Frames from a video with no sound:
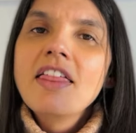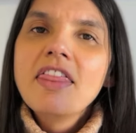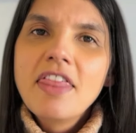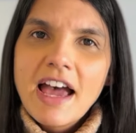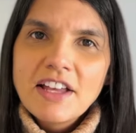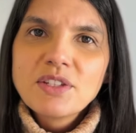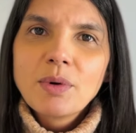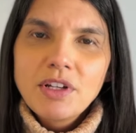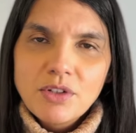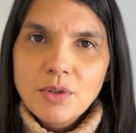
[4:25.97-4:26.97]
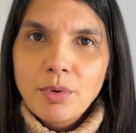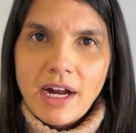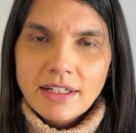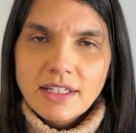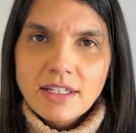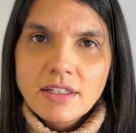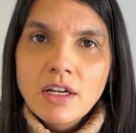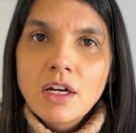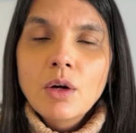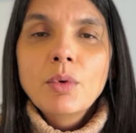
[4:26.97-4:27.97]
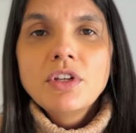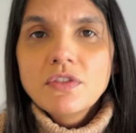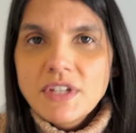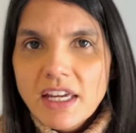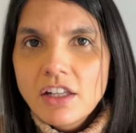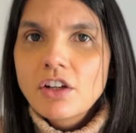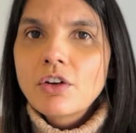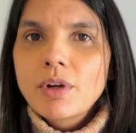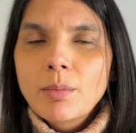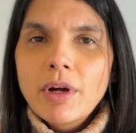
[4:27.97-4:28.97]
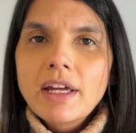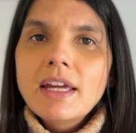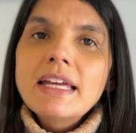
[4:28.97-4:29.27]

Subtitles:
That's why you should practice. When you've taken a career break,